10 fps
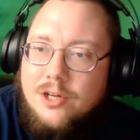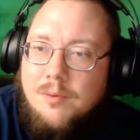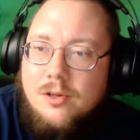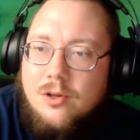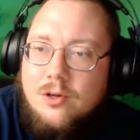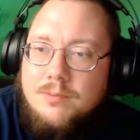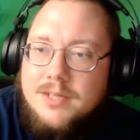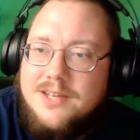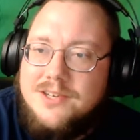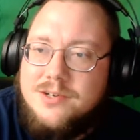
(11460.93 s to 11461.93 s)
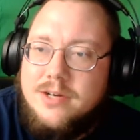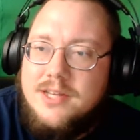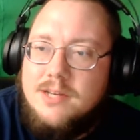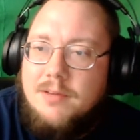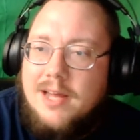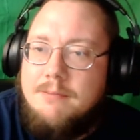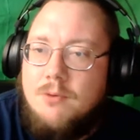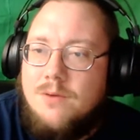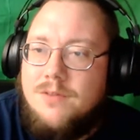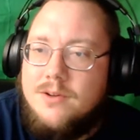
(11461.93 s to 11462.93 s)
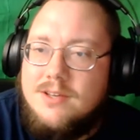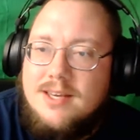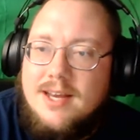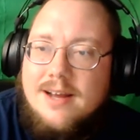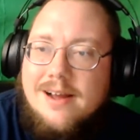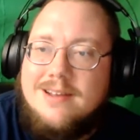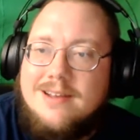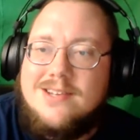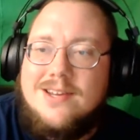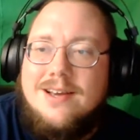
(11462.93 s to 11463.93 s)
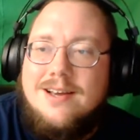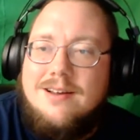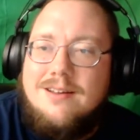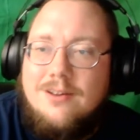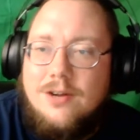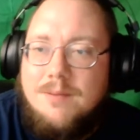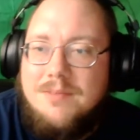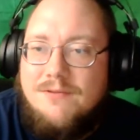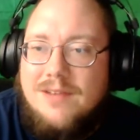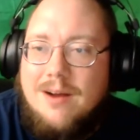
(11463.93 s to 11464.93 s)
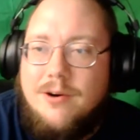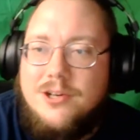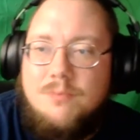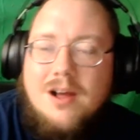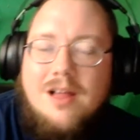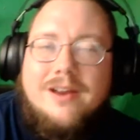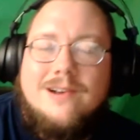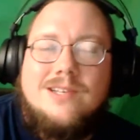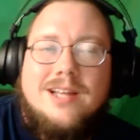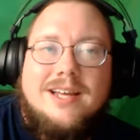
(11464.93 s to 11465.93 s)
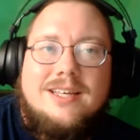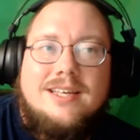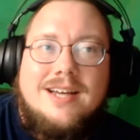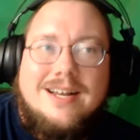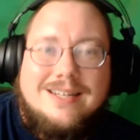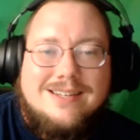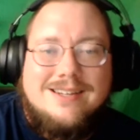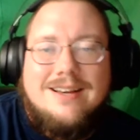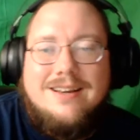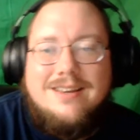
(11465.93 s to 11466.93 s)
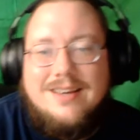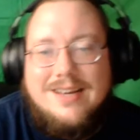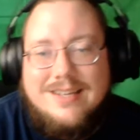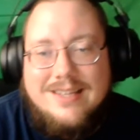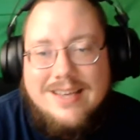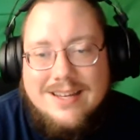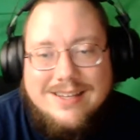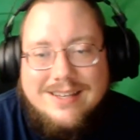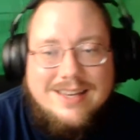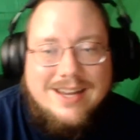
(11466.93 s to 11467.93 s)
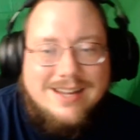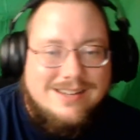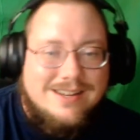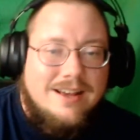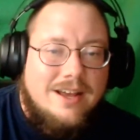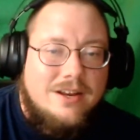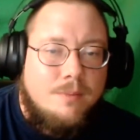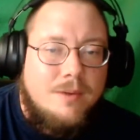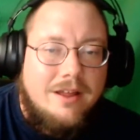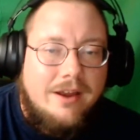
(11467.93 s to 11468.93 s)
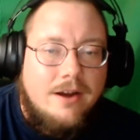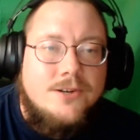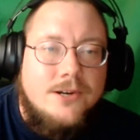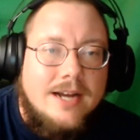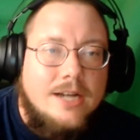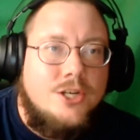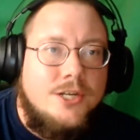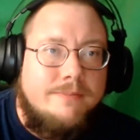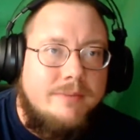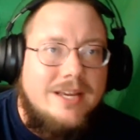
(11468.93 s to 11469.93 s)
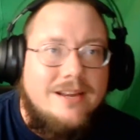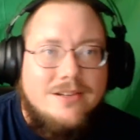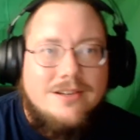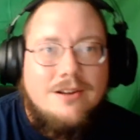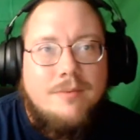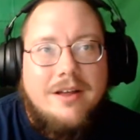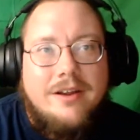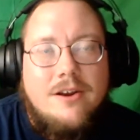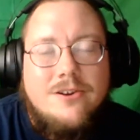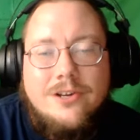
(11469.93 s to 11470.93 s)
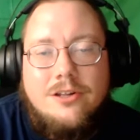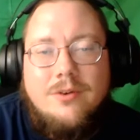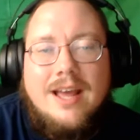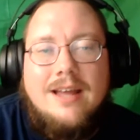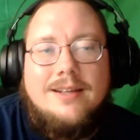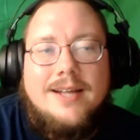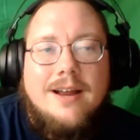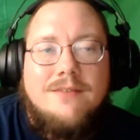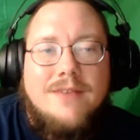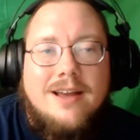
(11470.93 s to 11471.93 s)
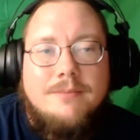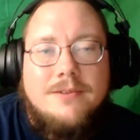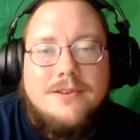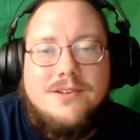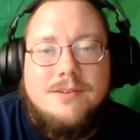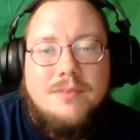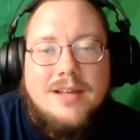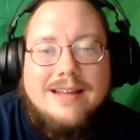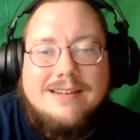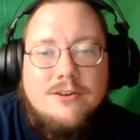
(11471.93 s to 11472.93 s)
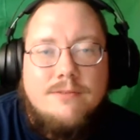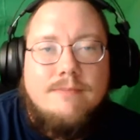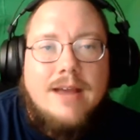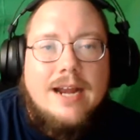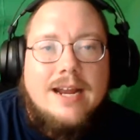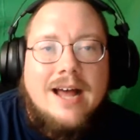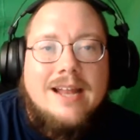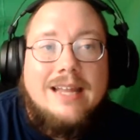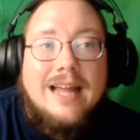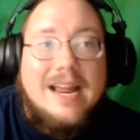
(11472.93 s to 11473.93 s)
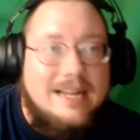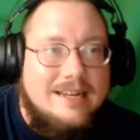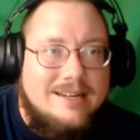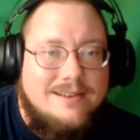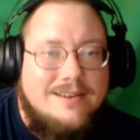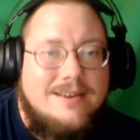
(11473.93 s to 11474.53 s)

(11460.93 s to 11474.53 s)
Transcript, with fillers: Look up your local plants and trees and plant more of those. Yes. Look up the flowers your pollinators like. Yes. Yes, yes, yes. And your pollinators are not just bees. Your pollinators include a lot of animals and plants you may not like.